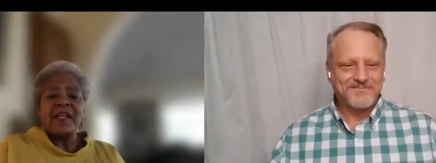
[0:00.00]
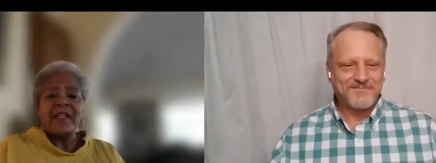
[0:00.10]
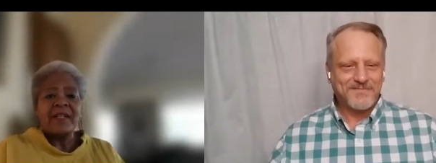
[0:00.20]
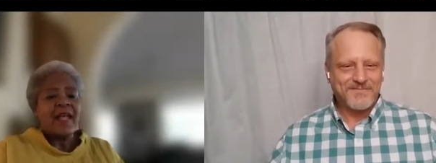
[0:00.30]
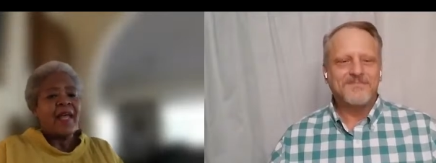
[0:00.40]

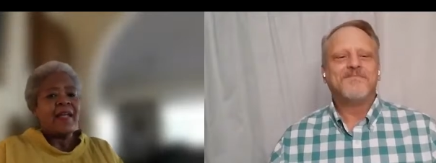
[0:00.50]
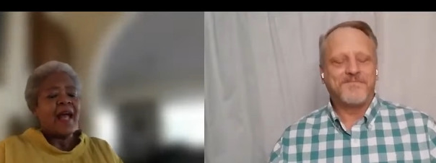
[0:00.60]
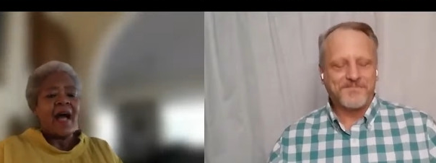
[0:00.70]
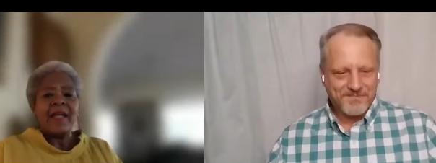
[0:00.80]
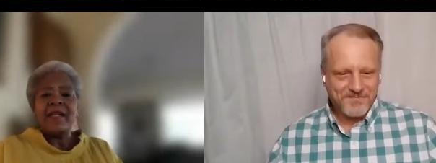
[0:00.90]
Speaker 1: and and
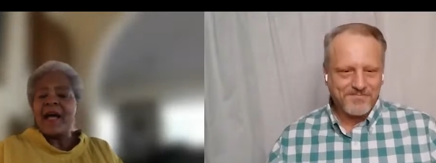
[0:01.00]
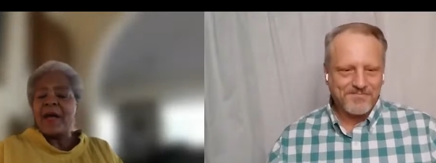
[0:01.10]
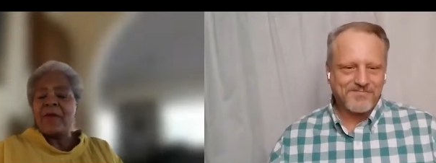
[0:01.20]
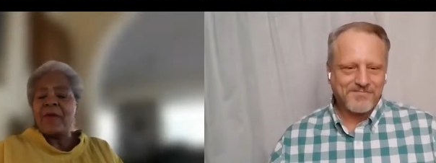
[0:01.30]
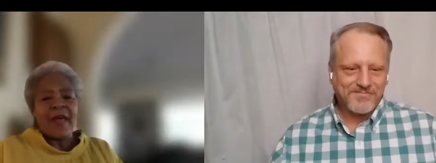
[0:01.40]
I I
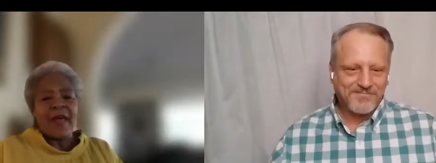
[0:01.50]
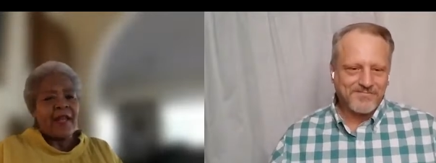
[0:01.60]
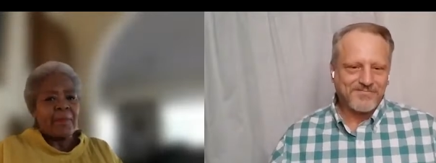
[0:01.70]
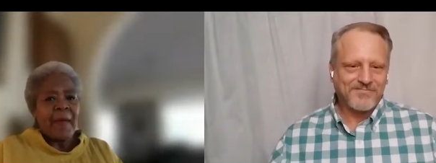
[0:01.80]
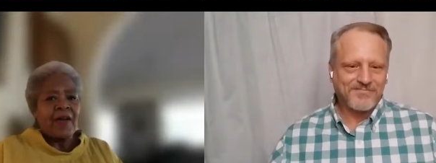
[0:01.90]
read
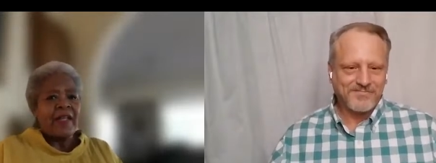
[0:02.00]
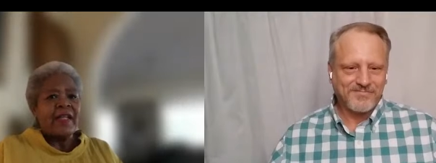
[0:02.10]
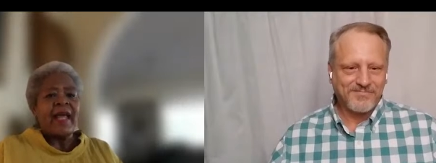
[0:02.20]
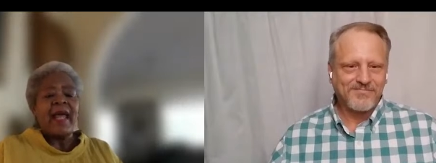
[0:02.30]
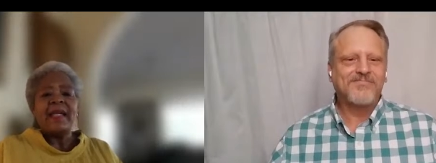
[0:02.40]
about it
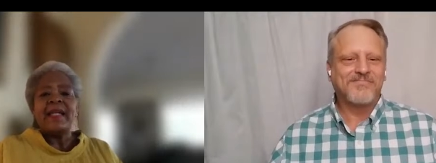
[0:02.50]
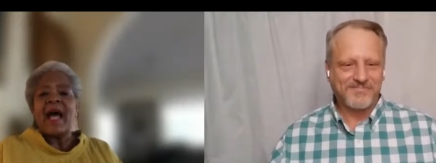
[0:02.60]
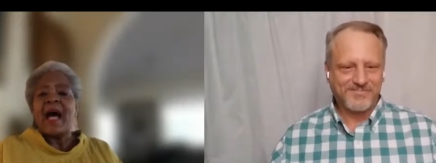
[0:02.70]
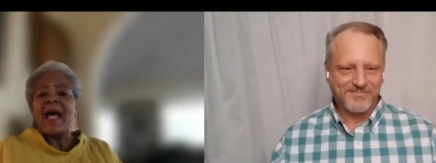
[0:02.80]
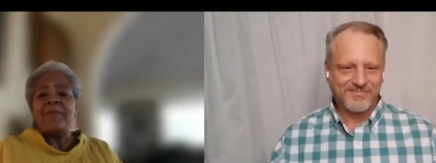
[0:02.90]
and
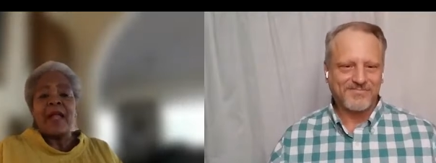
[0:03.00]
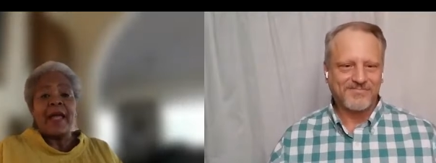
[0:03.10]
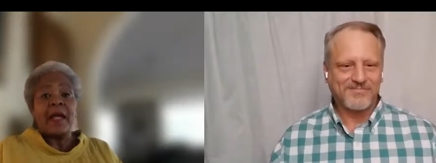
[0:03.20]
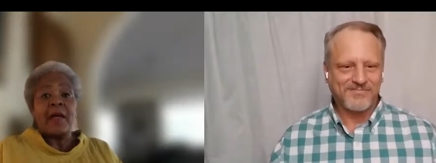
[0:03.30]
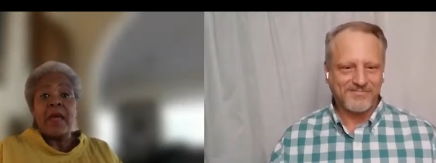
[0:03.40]
I'm like
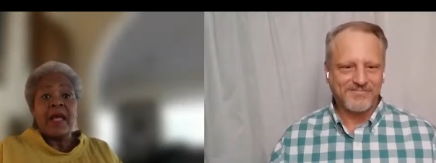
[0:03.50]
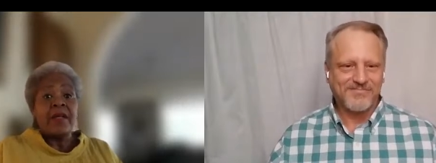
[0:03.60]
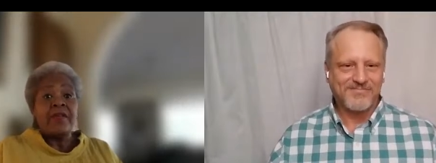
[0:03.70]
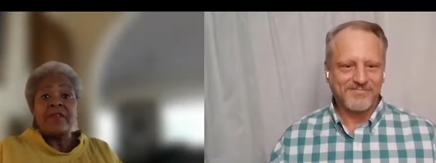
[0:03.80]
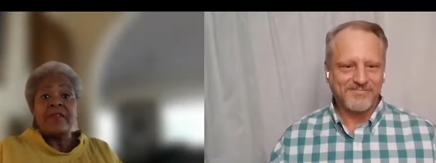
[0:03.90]

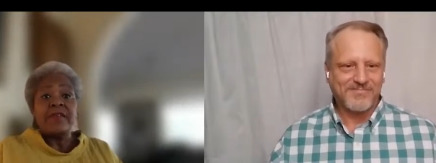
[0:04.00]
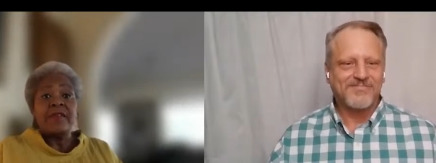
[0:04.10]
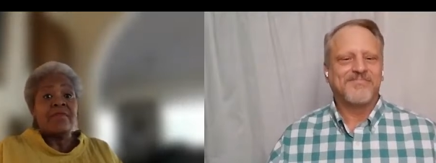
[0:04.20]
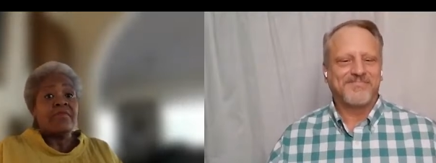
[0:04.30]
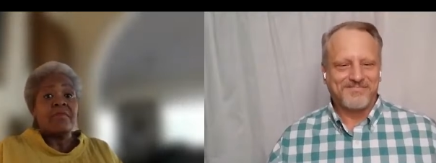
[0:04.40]
amazed. It's
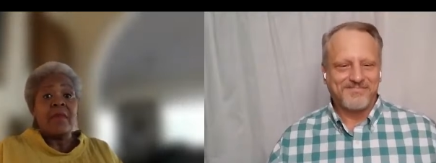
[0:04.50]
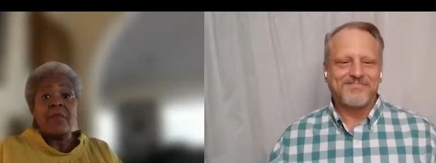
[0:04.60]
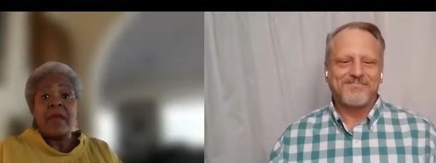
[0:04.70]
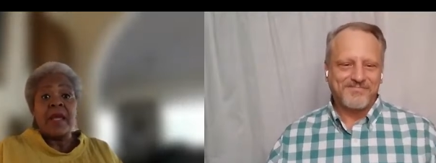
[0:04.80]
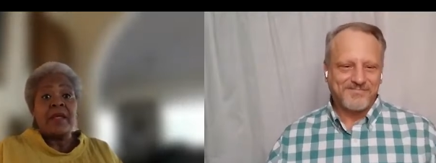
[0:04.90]

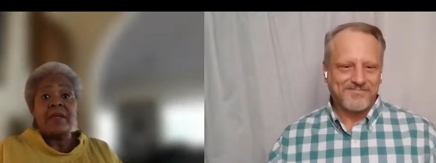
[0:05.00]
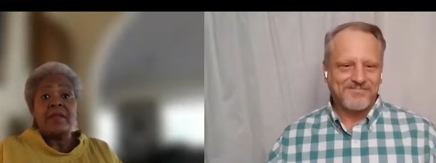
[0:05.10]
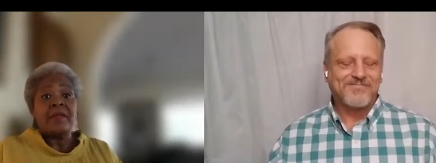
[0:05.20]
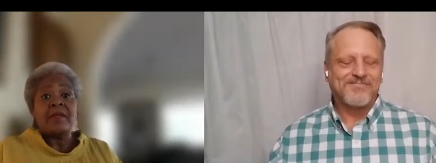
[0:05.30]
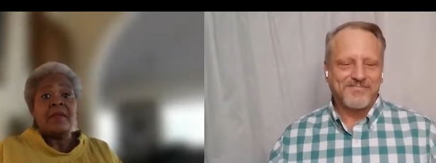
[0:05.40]

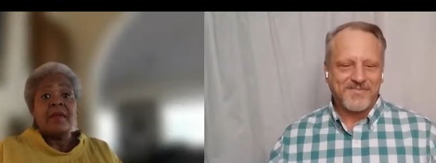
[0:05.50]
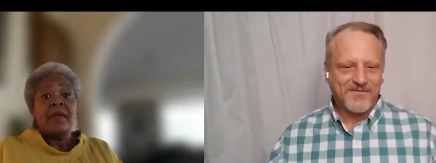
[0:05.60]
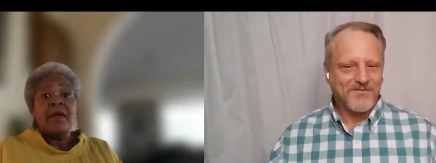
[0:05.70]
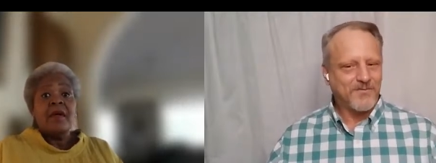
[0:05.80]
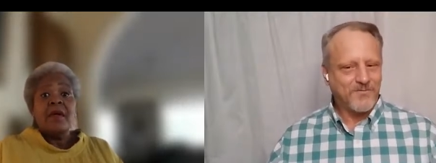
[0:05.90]
amazed.
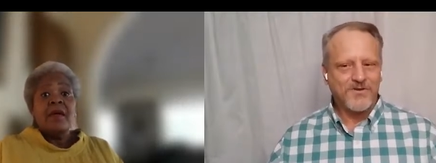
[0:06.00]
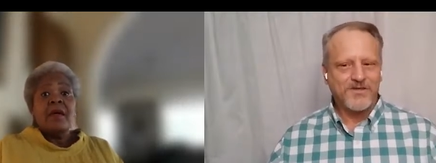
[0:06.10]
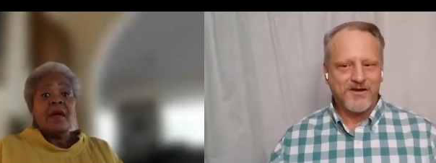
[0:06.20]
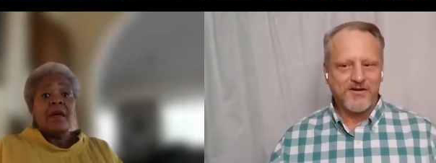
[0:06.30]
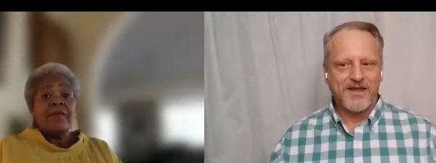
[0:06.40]
Speaker 2: Well, we're
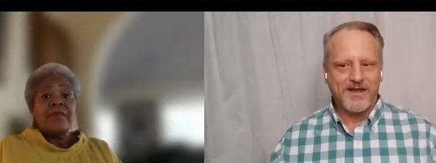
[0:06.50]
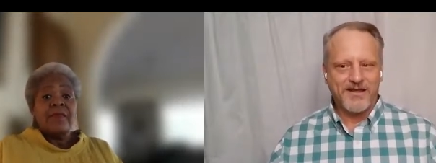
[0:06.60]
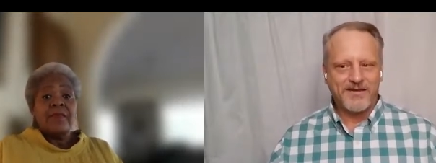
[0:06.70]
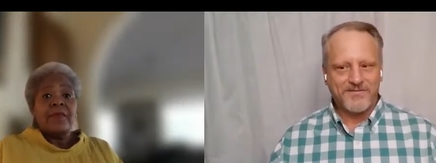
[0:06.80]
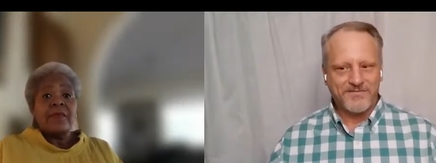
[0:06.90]
uh, the
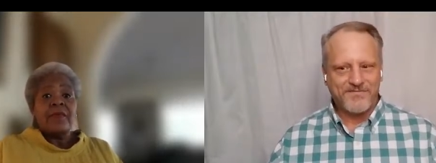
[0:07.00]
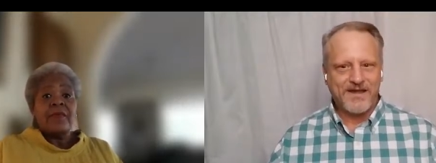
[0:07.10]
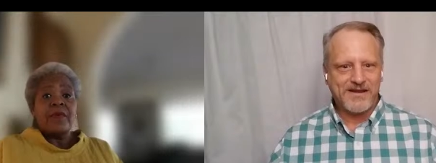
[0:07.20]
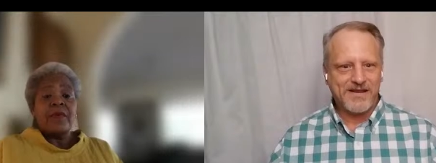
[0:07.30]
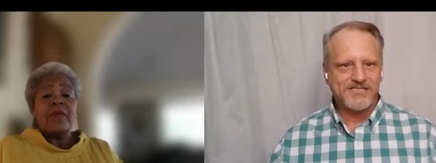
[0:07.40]
only
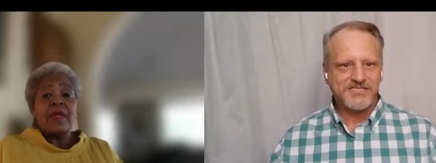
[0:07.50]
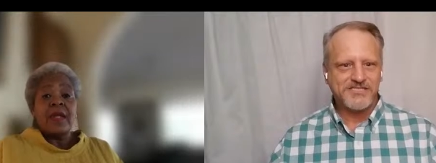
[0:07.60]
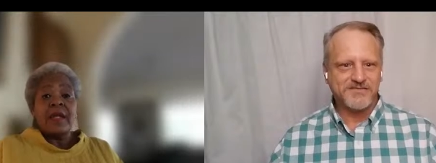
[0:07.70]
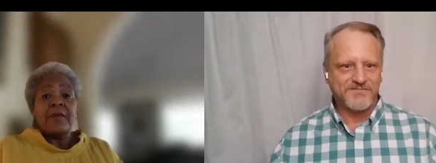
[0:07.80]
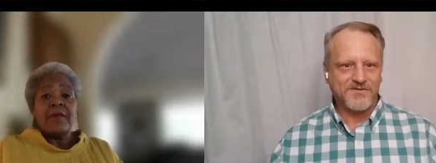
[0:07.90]

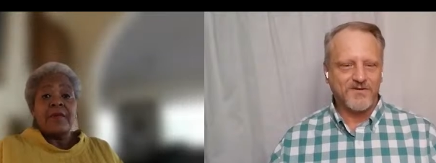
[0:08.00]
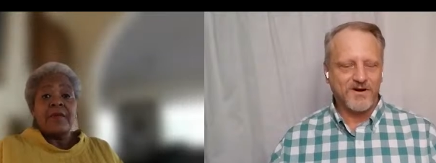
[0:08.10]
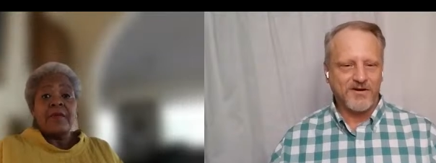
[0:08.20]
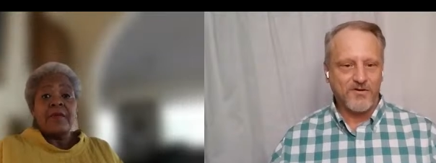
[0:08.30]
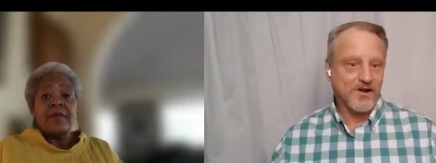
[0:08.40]
foundation
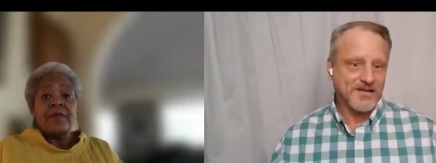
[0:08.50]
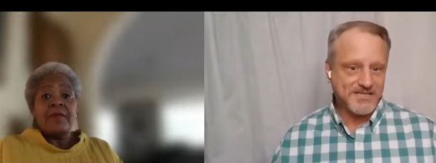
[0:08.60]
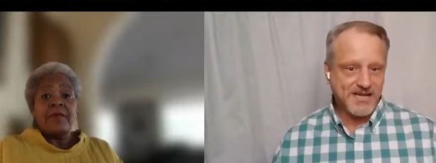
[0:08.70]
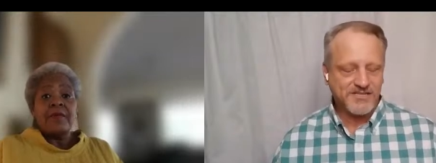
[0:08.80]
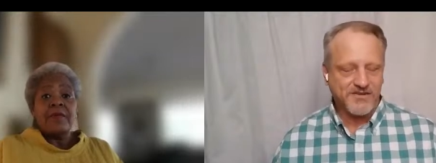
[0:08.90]
for
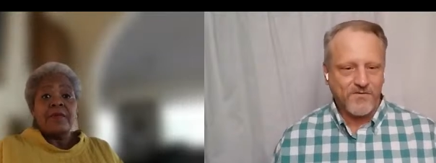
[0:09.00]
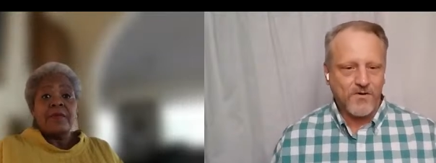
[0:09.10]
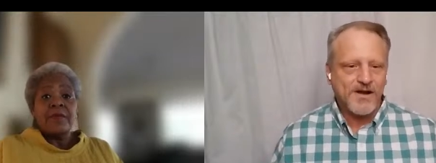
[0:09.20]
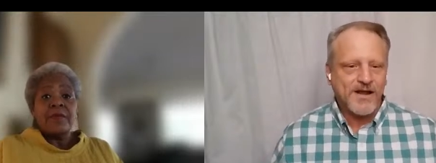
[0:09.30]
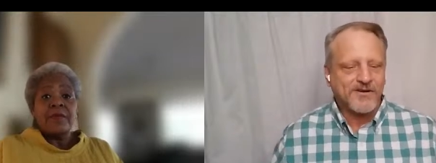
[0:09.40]
organization
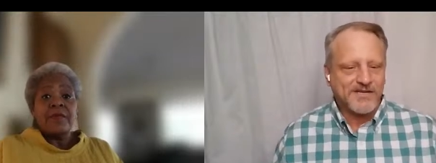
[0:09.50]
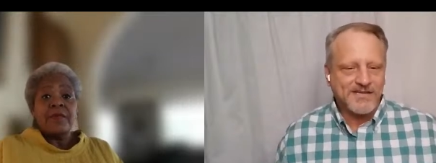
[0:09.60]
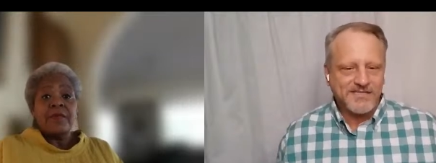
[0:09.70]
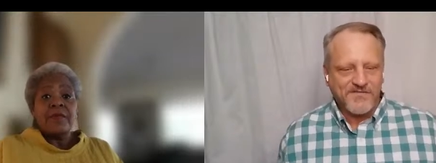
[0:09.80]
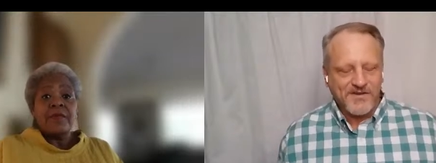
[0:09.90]
for
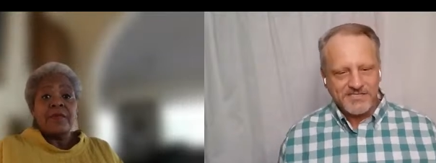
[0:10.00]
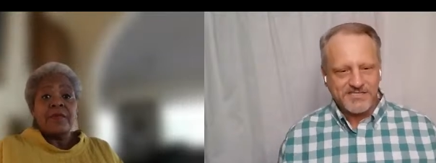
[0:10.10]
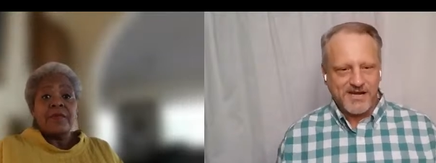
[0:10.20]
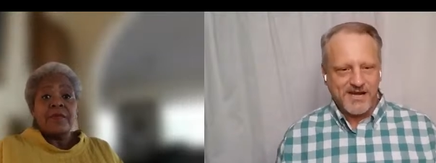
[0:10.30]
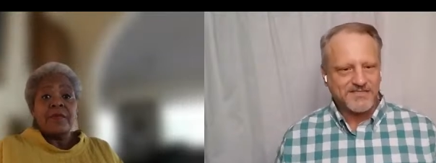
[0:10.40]
necrotizing
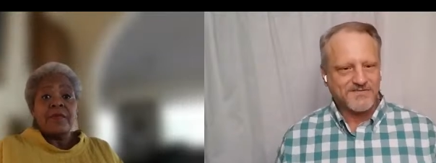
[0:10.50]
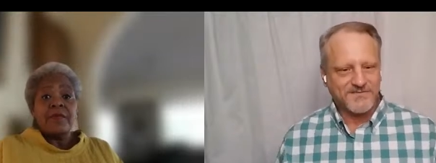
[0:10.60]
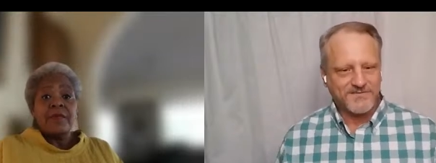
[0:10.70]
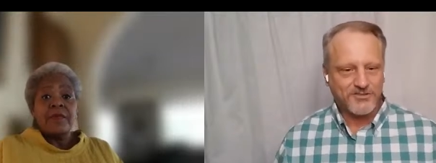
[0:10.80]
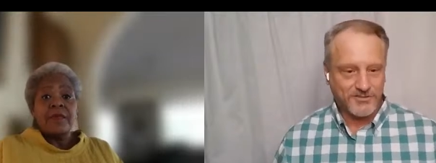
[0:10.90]

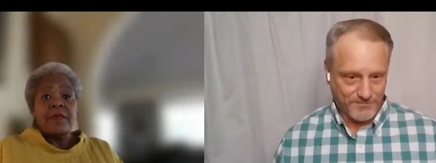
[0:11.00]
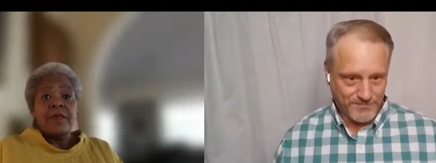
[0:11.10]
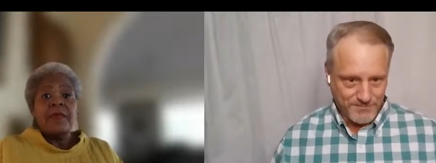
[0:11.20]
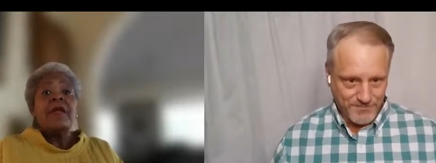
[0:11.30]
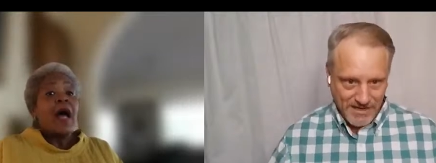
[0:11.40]
fasciitis.
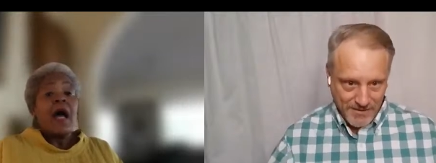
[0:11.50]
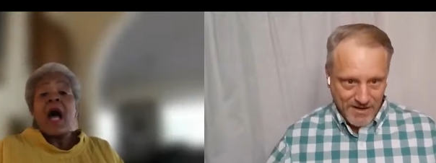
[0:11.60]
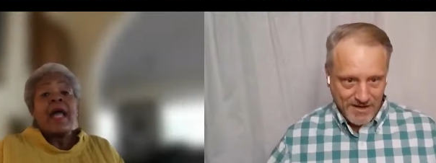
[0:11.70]
I